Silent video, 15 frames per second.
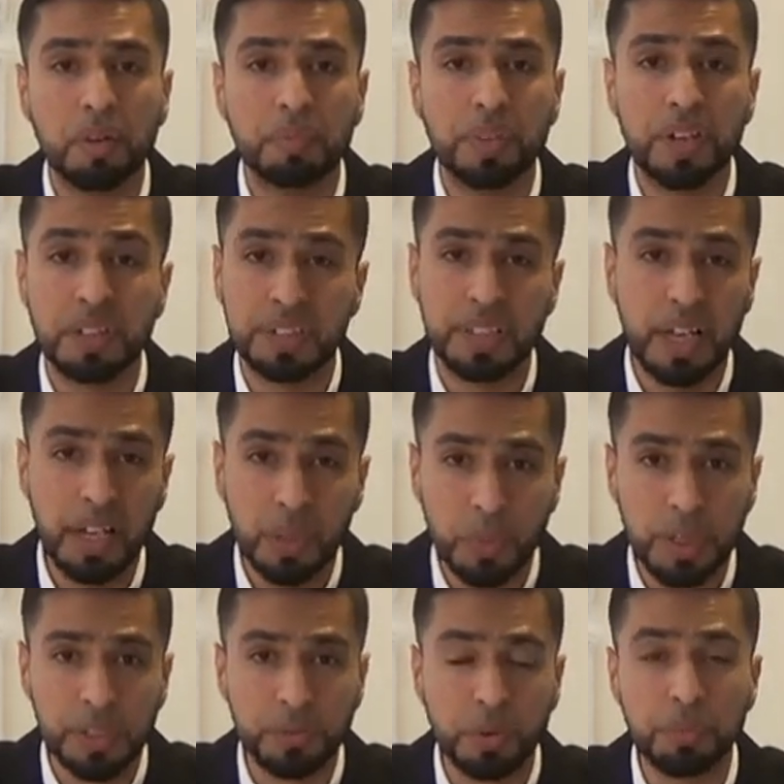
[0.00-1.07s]
There's
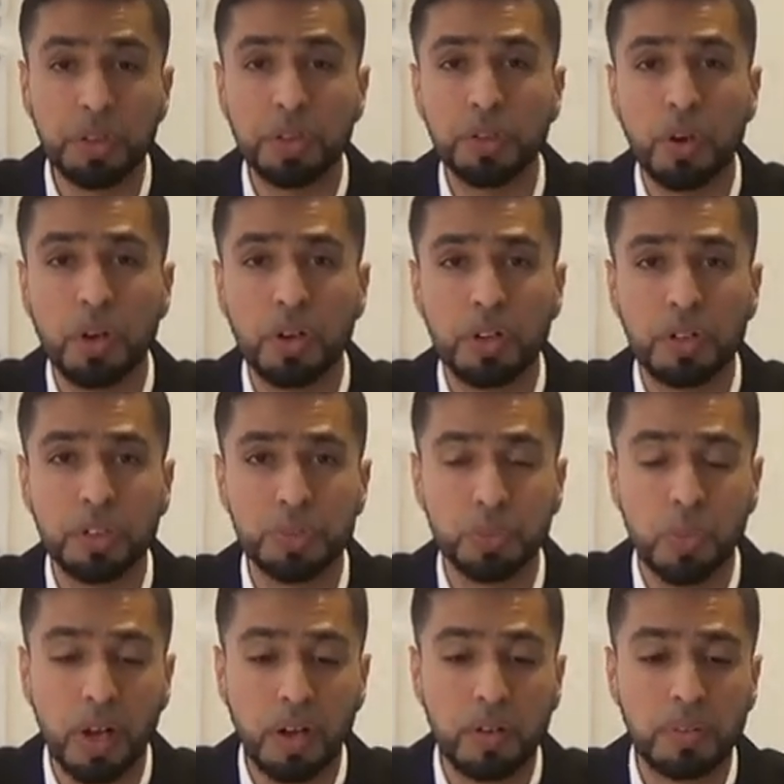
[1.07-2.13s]
headwinds from the dollar
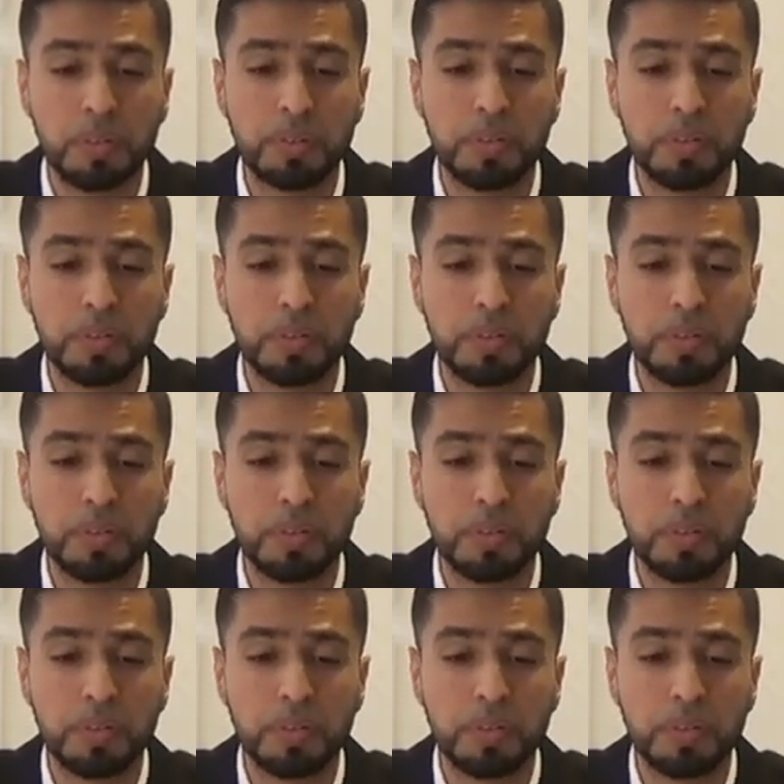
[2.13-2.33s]
as well.